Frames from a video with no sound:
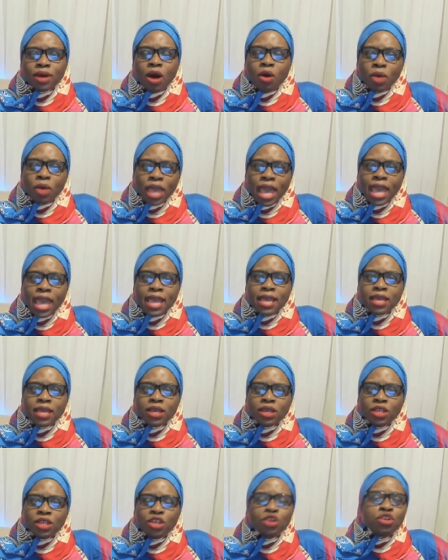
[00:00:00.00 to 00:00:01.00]
Okay?
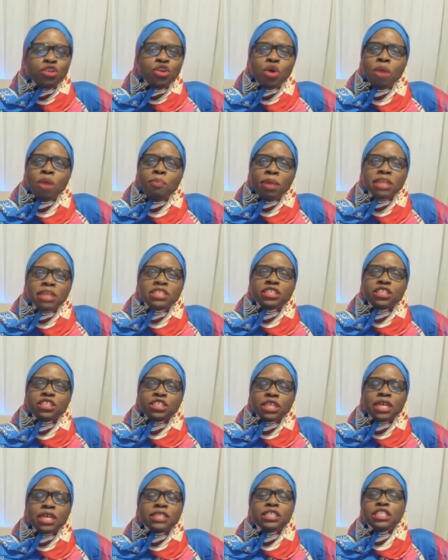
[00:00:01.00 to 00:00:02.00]
You do a bunch of
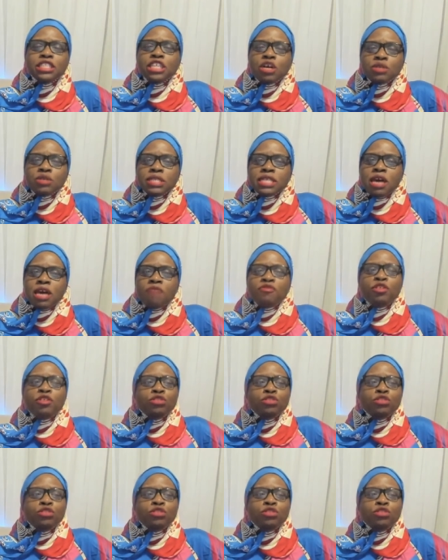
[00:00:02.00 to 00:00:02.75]
judging yourself.